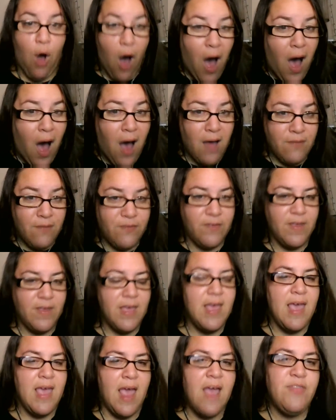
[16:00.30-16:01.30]
off
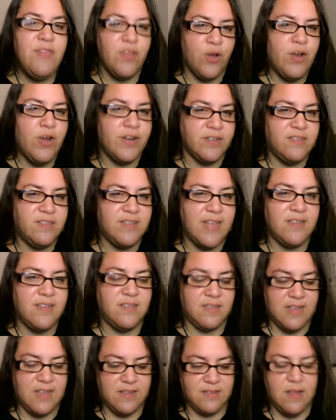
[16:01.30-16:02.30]
and they're going to sense
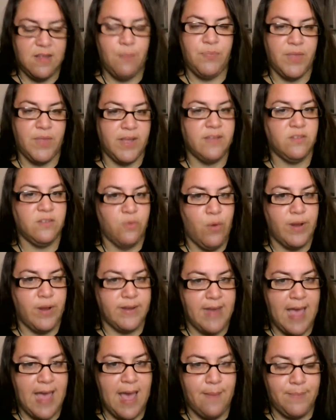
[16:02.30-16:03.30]
that something is going to
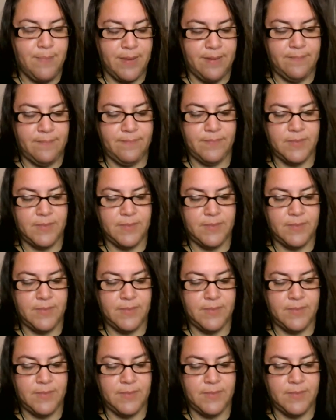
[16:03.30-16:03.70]
happen.